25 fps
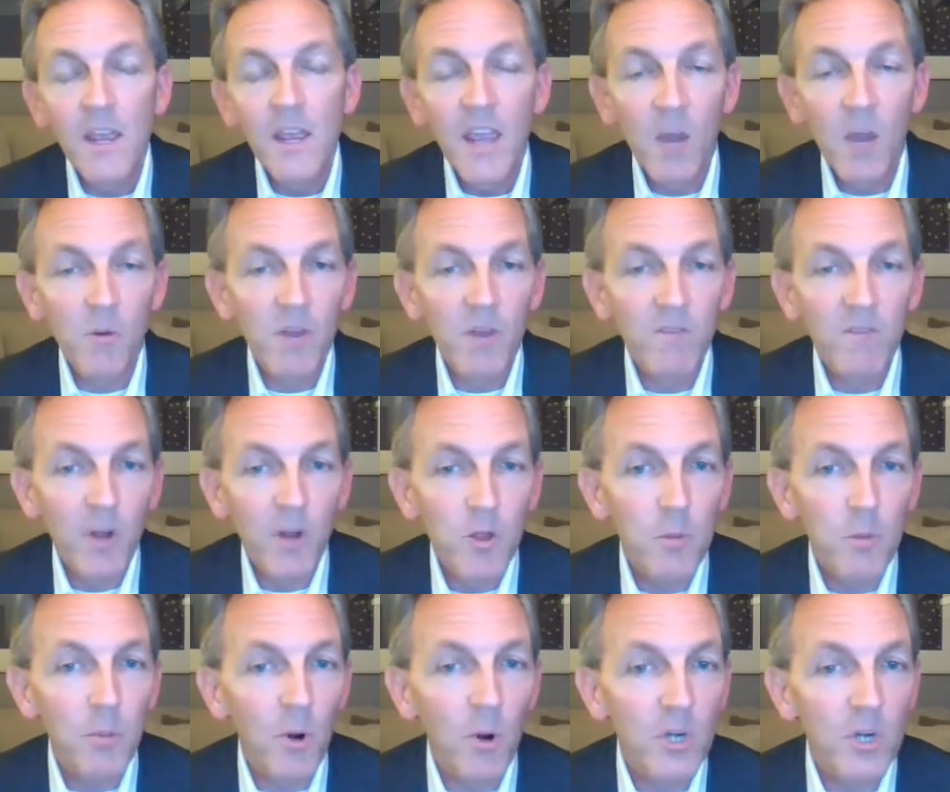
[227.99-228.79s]
And we have
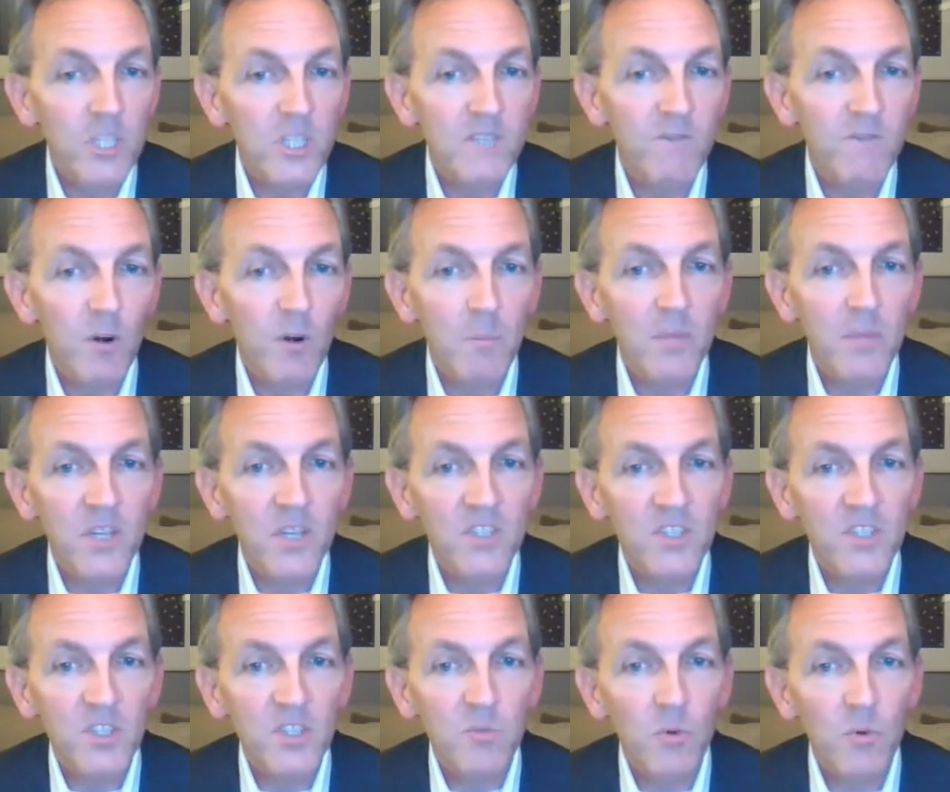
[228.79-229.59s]
other parts of our
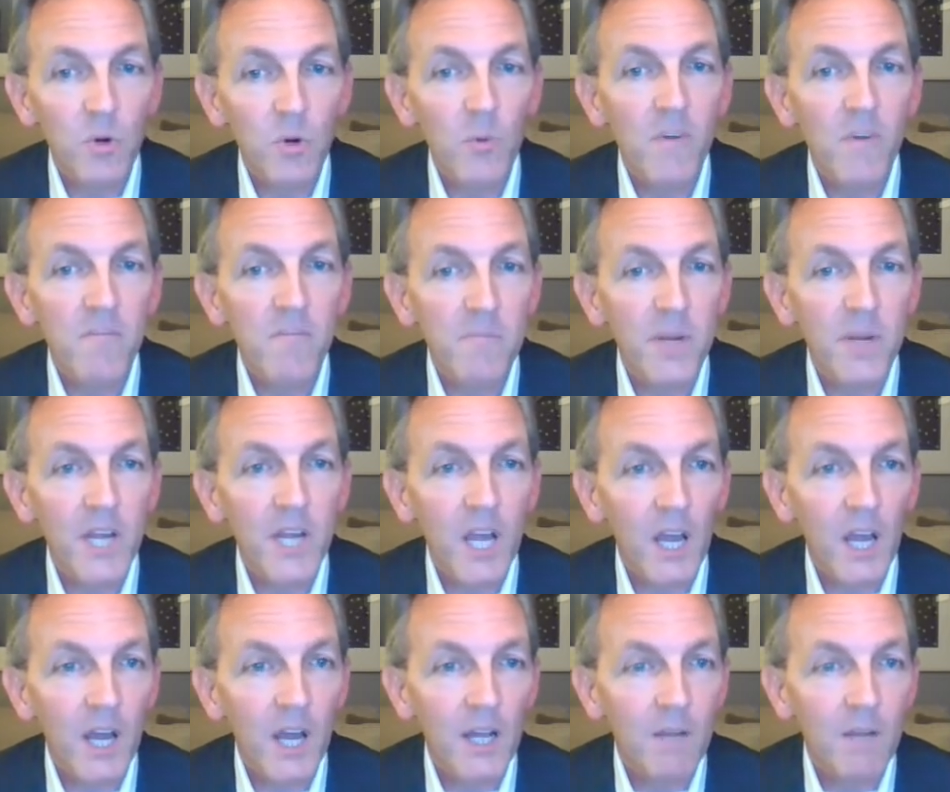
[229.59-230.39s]
business where we've
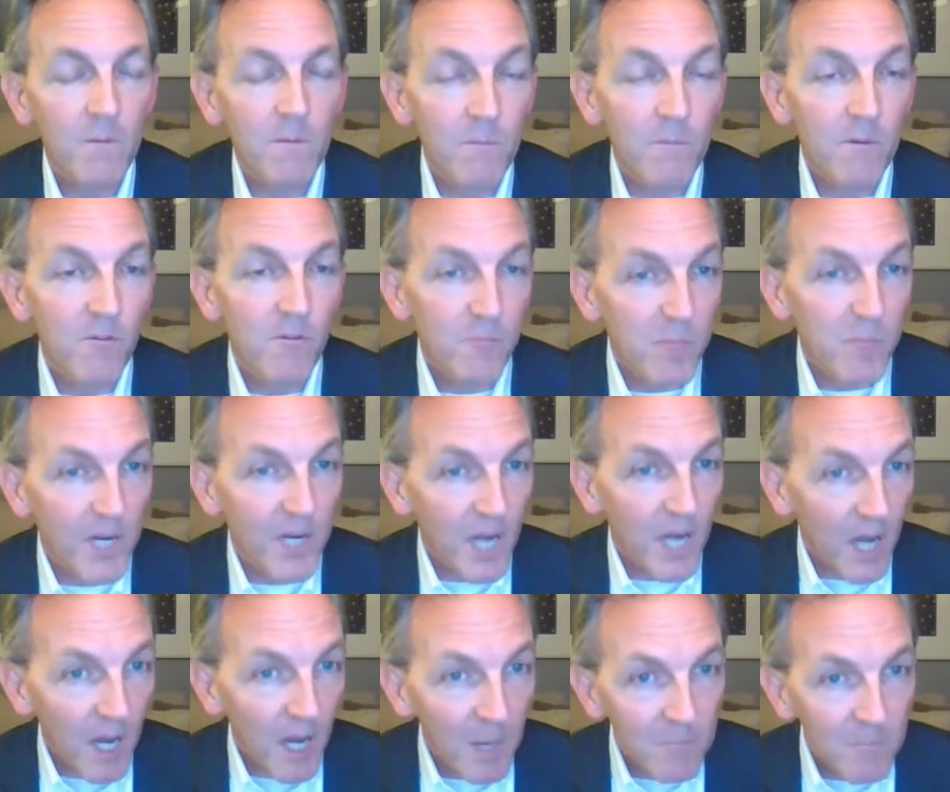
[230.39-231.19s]

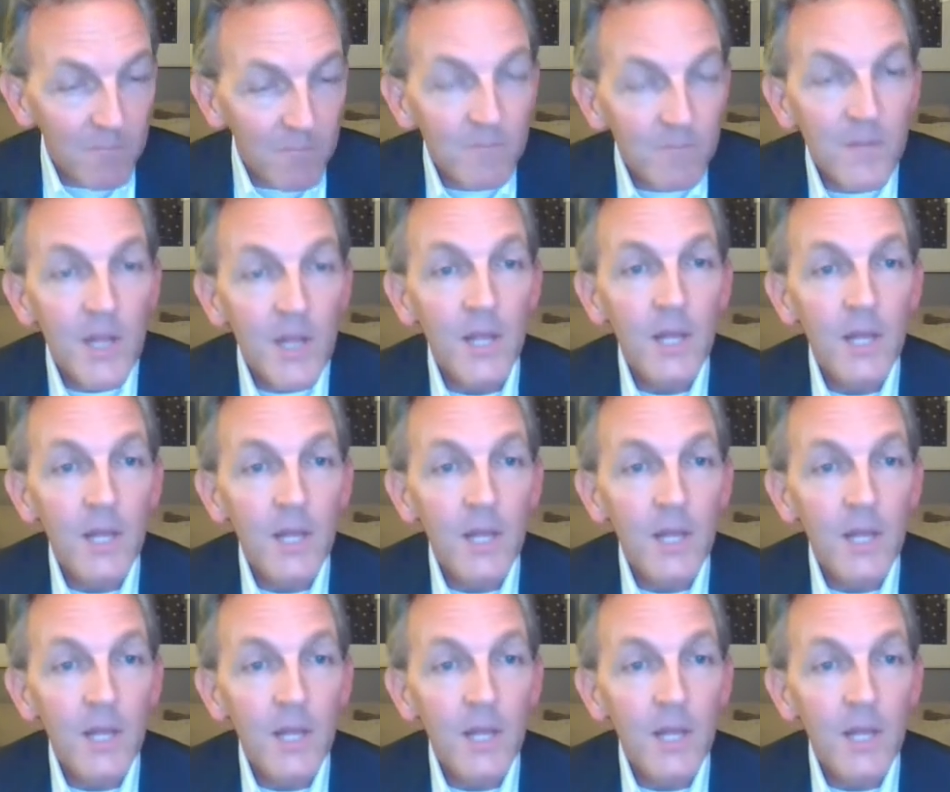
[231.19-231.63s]
become